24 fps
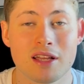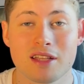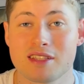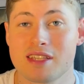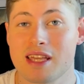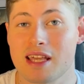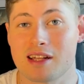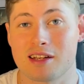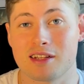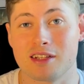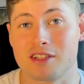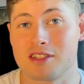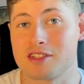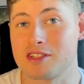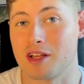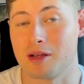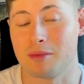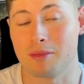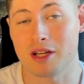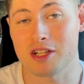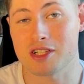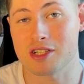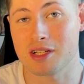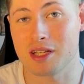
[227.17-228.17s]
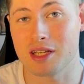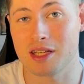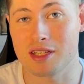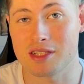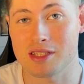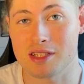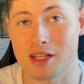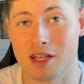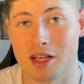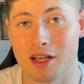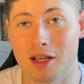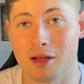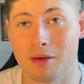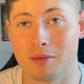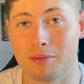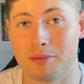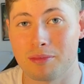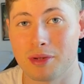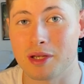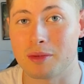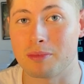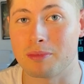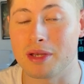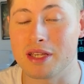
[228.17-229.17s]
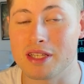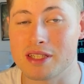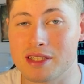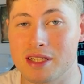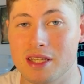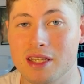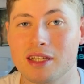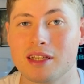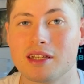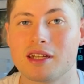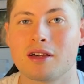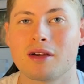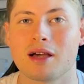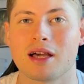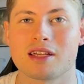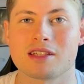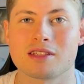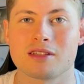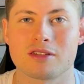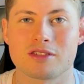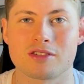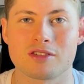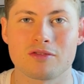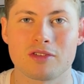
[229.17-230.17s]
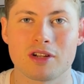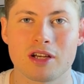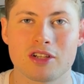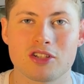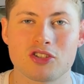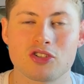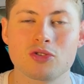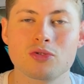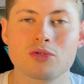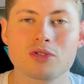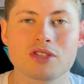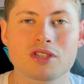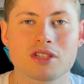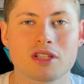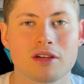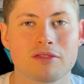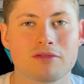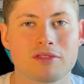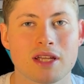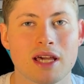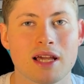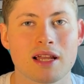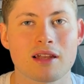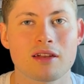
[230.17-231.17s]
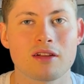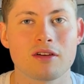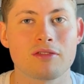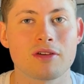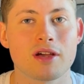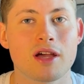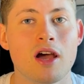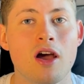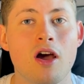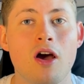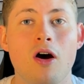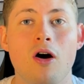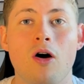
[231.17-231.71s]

Techless, I imagine his uh, big beastie, you know, has lots of like jewels and stuff dangling off it.